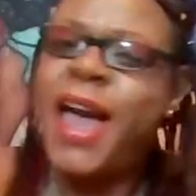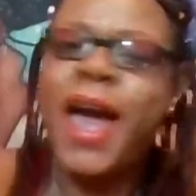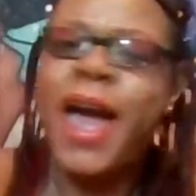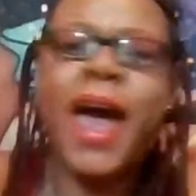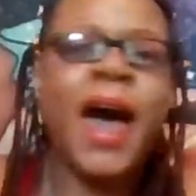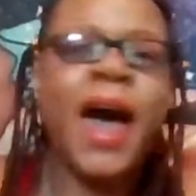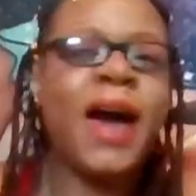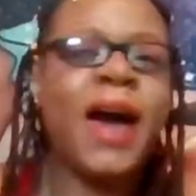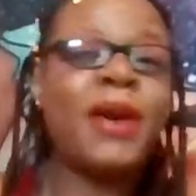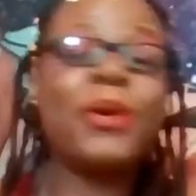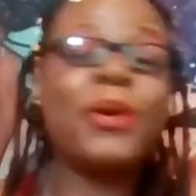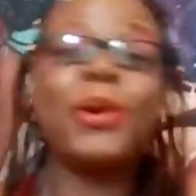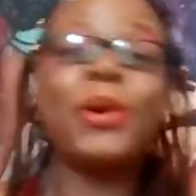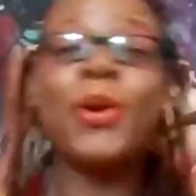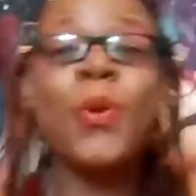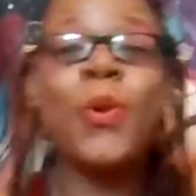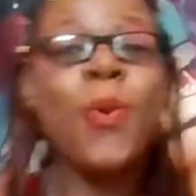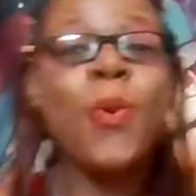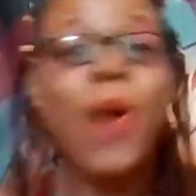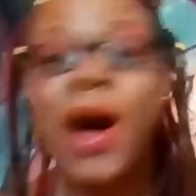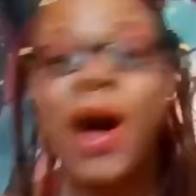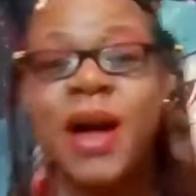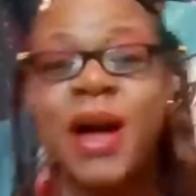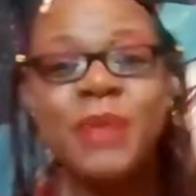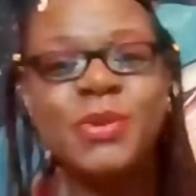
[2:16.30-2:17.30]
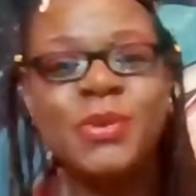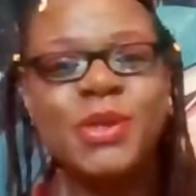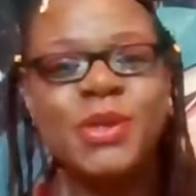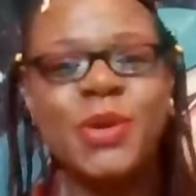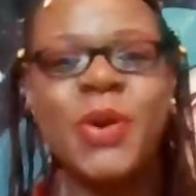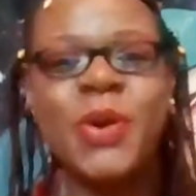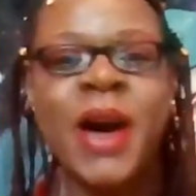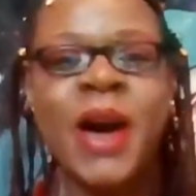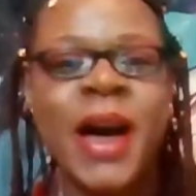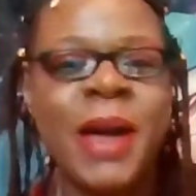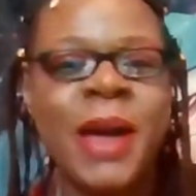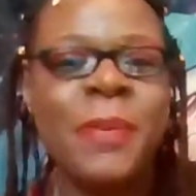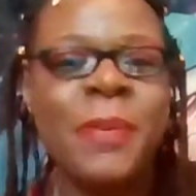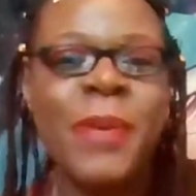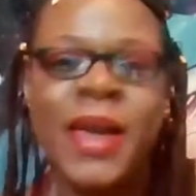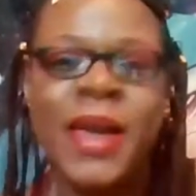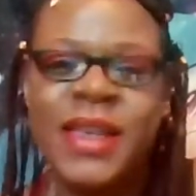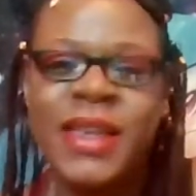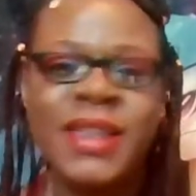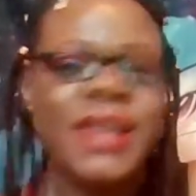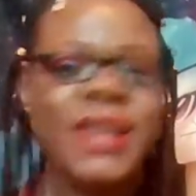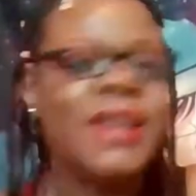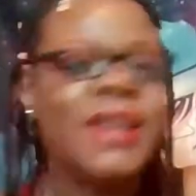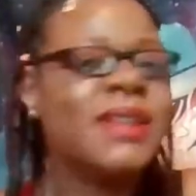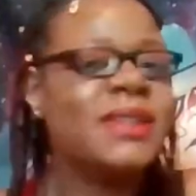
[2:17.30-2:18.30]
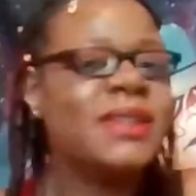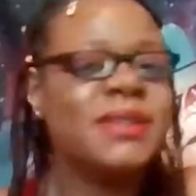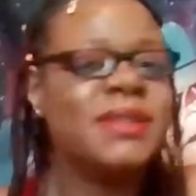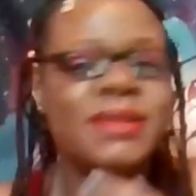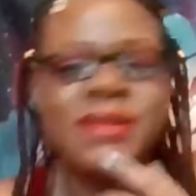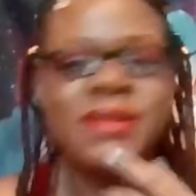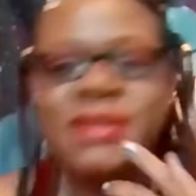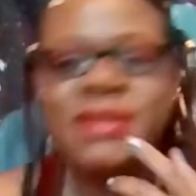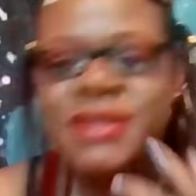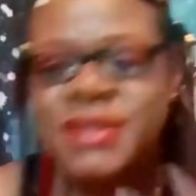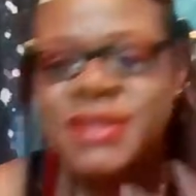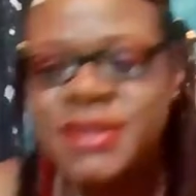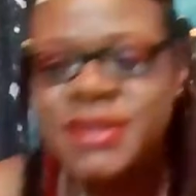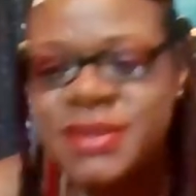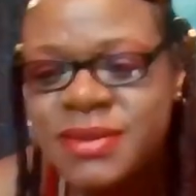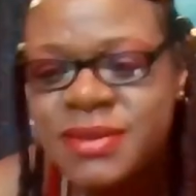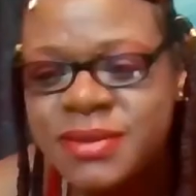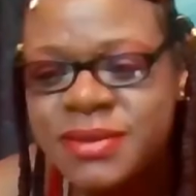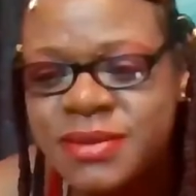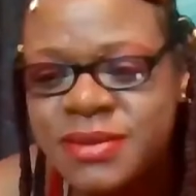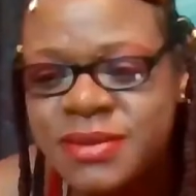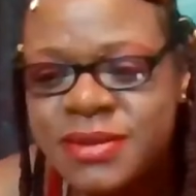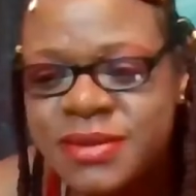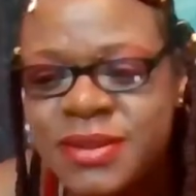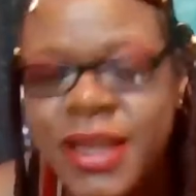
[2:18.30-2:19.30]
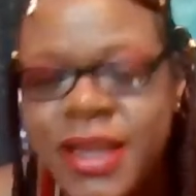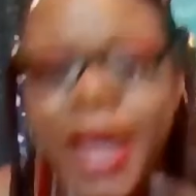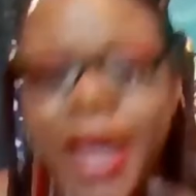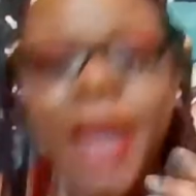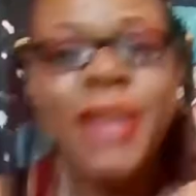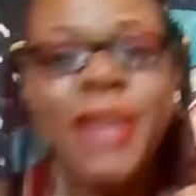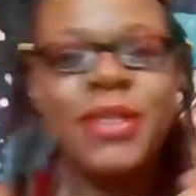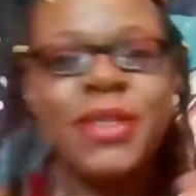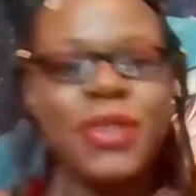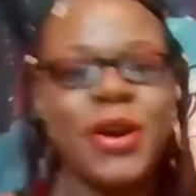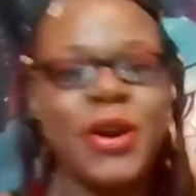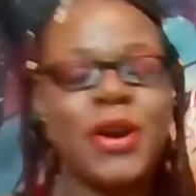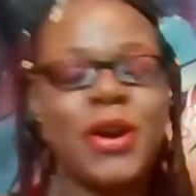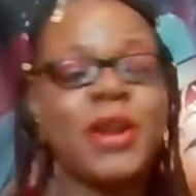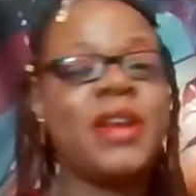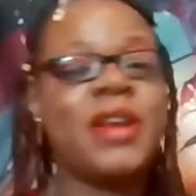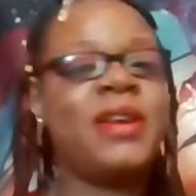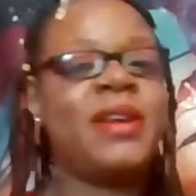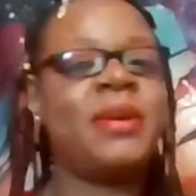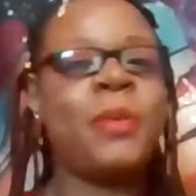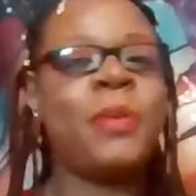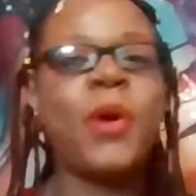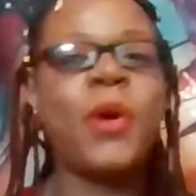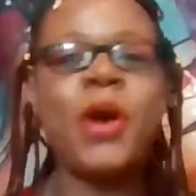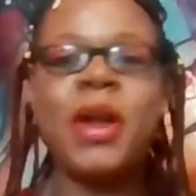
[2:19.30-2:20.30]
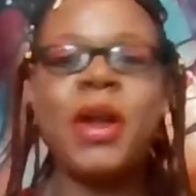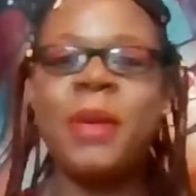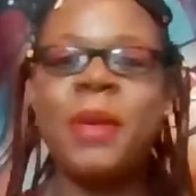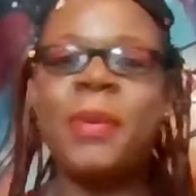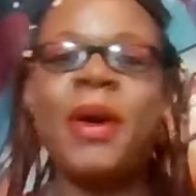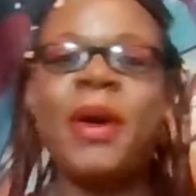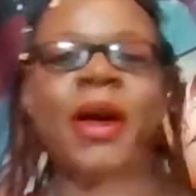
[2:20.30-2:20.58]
I don't know why I'm so hyped at 8:30 in the morning,